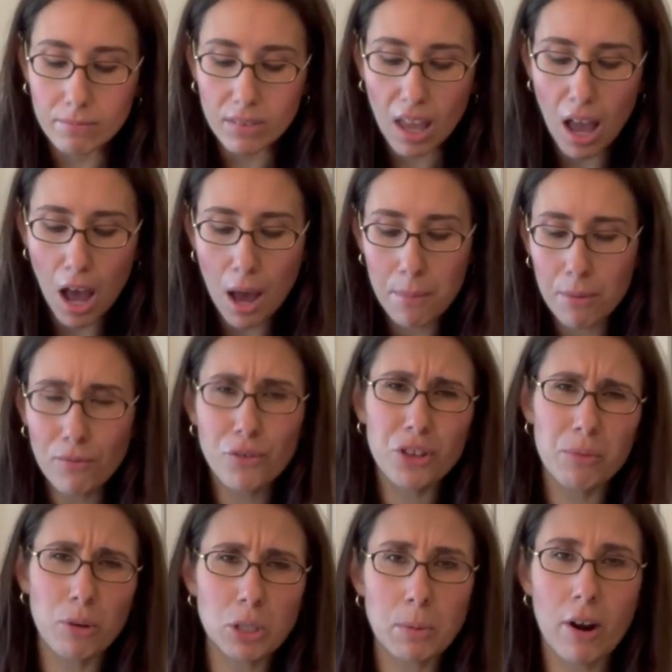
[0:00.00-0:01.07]
for the
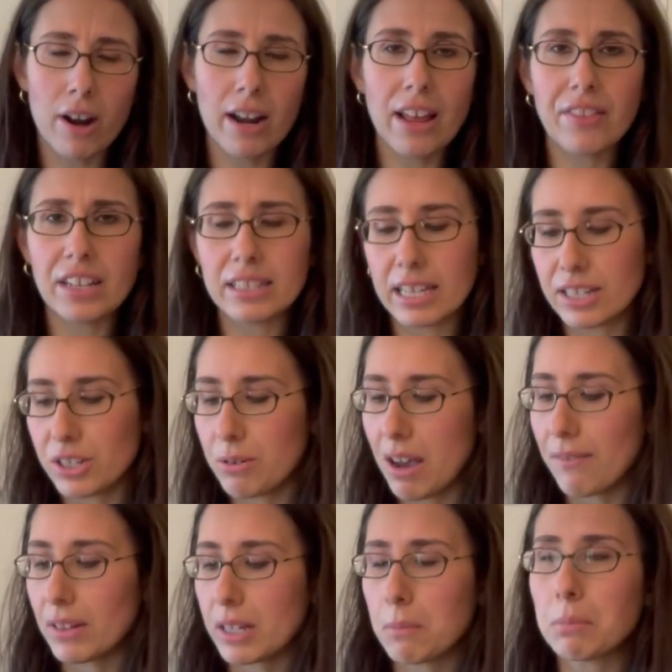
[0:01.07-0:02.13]
most part. I think they do have
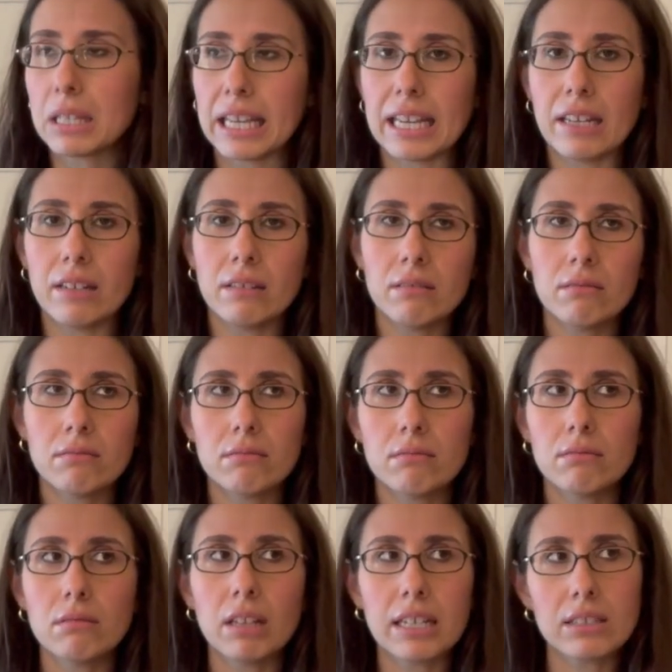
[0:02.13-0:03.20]
like a plain
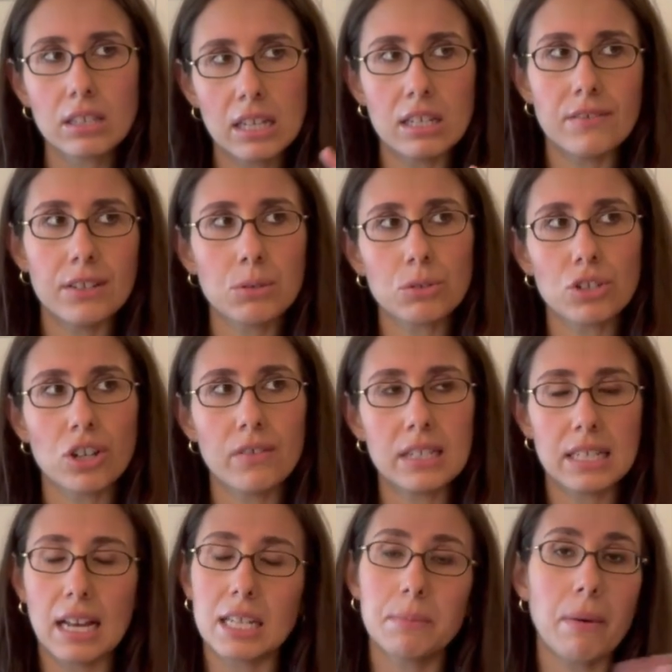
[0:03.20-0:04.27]
like individual serving
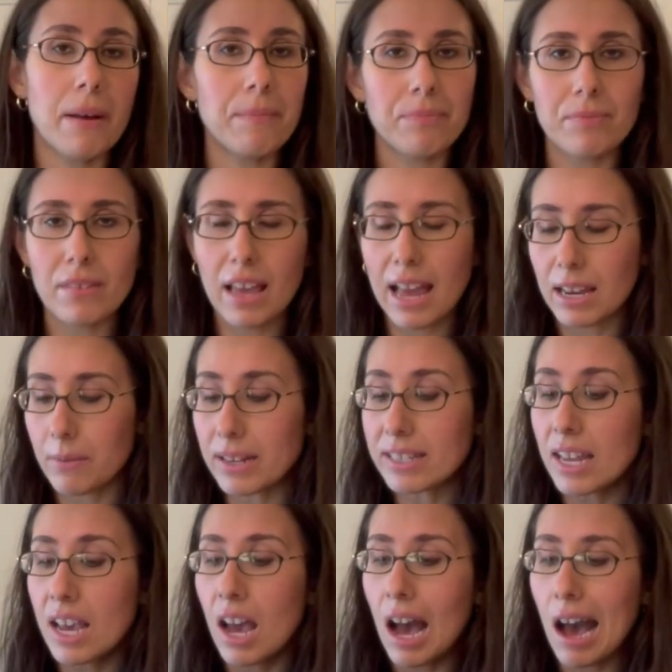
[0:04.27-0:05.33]
size, but anyways,
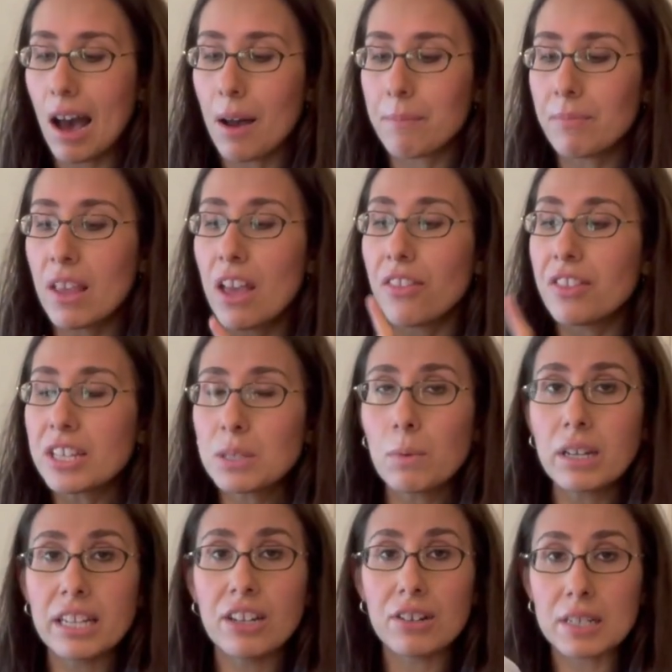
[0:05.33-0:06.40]
this
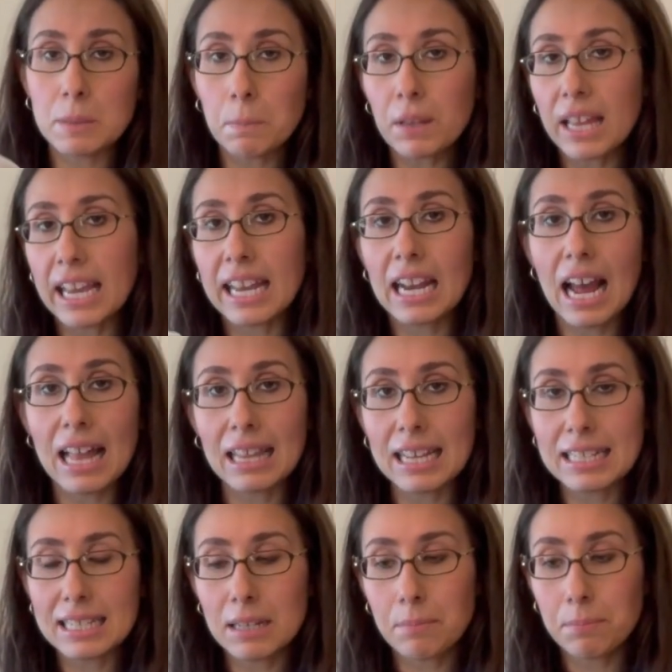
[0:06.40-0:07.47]
one here is plain. I
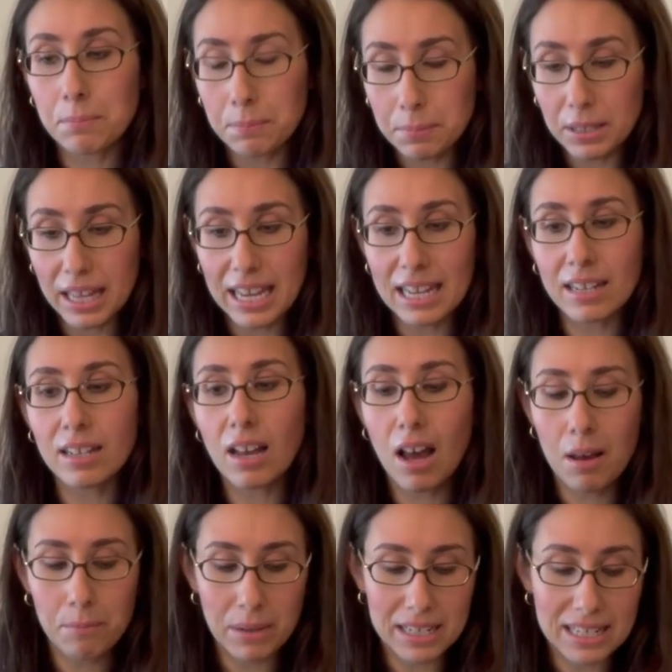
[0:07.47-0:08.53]
like the plain
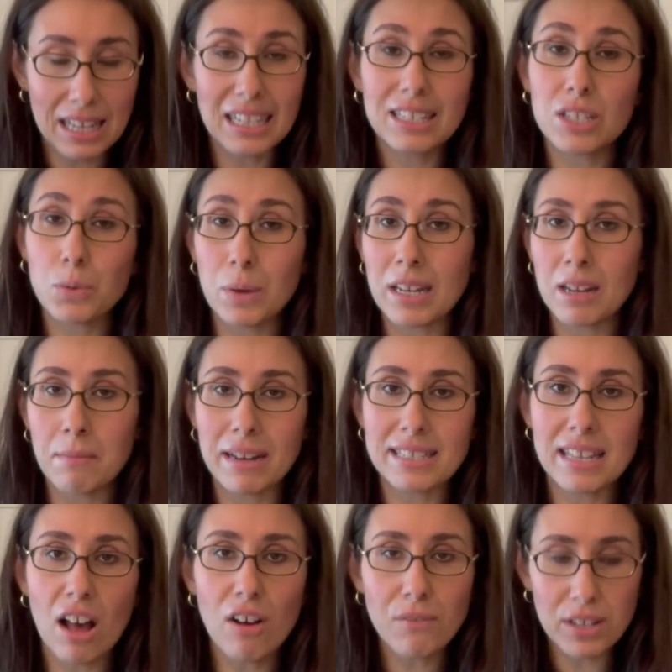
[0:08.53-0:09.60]
because I like to sweeten it
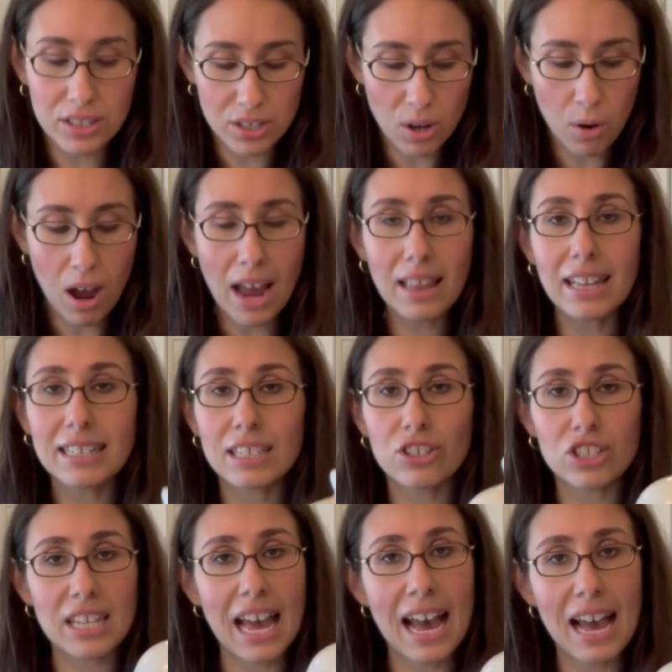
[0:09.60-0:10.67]
myself, and so I like to
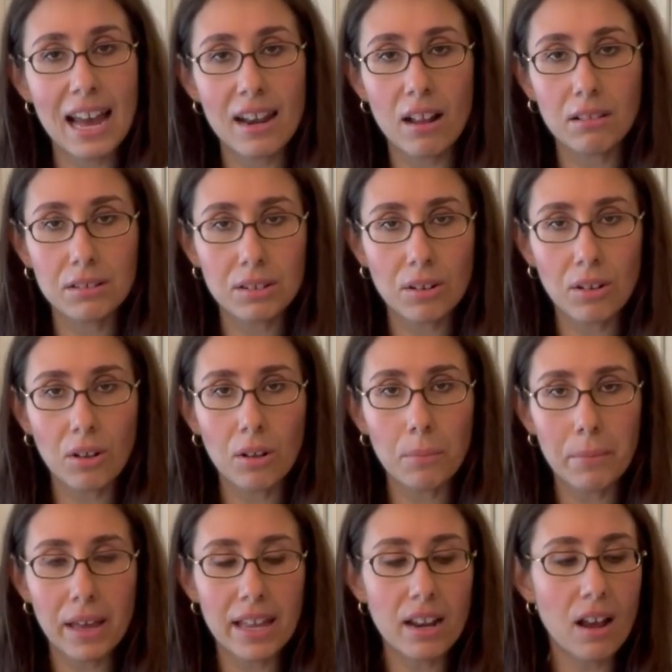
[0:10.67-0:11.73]
just add a little
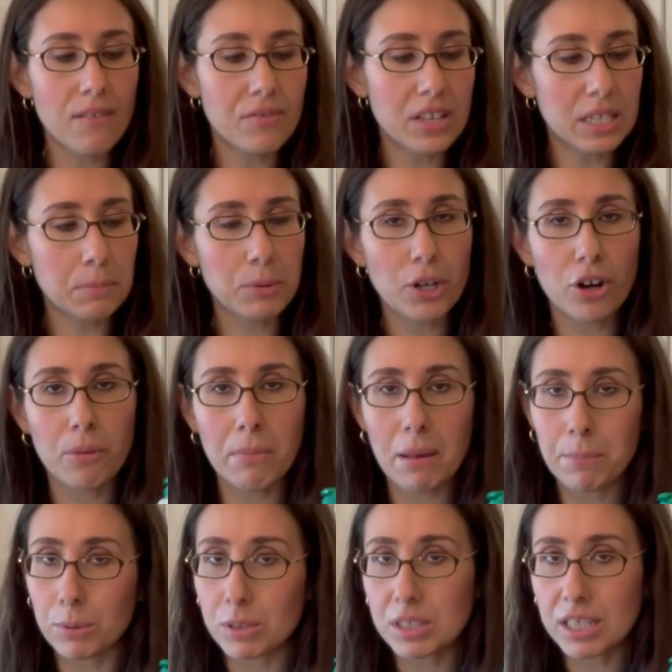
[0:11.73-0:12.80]
bit of this pure
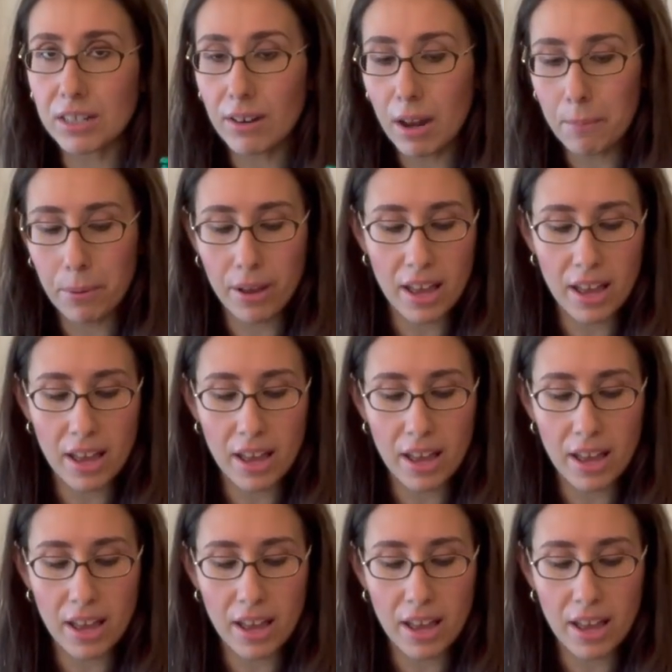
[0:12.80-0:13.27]
maple syrup,